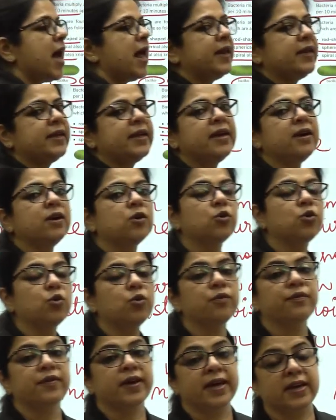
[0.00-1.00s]
algae
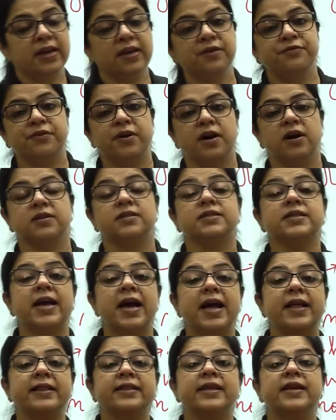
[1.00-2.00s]
grow very fast
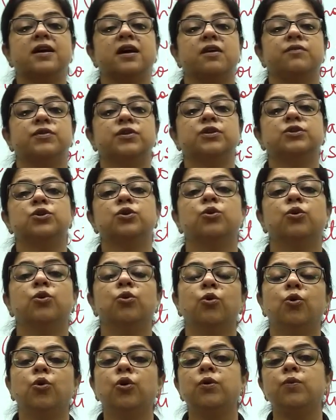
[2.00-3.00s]
and they cover the
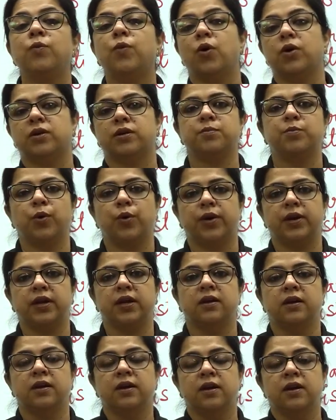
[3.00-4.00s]
whole water
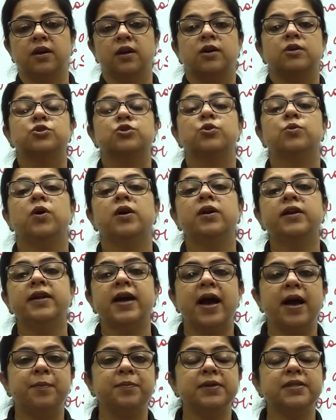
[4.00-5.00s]
body. So, what
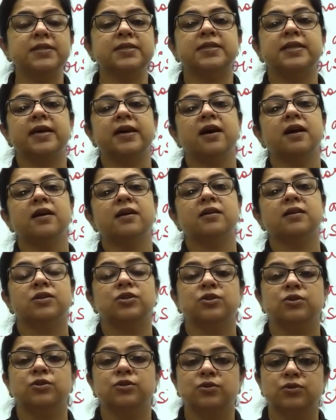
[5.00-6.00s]
happens? They are
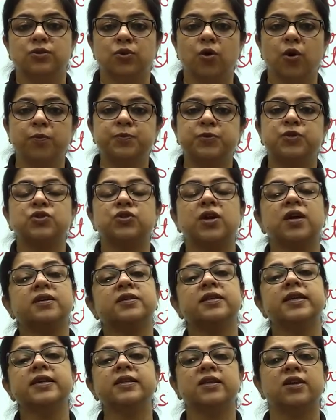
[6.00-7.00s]

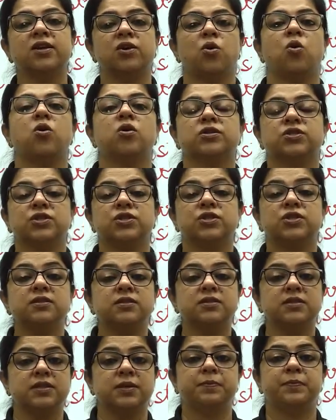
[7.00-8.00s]
obstructing the
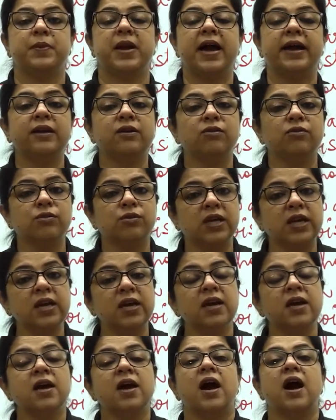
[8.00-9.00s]
oxygen supply to
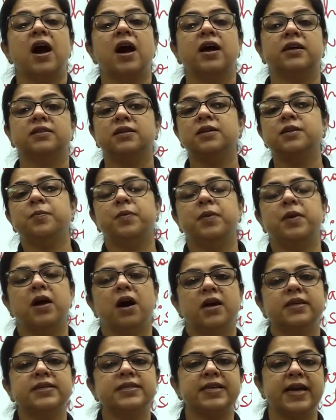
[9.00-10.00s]
the other
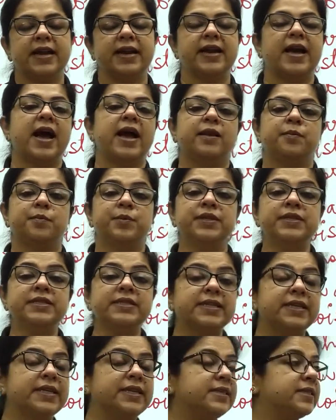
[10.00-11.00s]
plants and
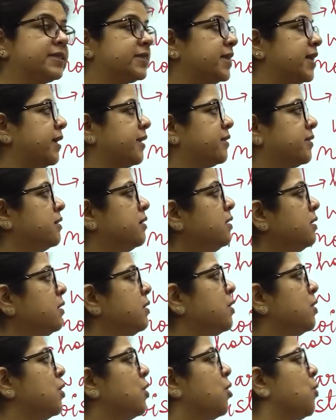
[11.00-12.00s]
animals inside the
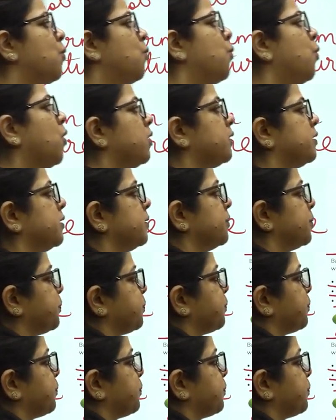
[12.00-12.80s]
water.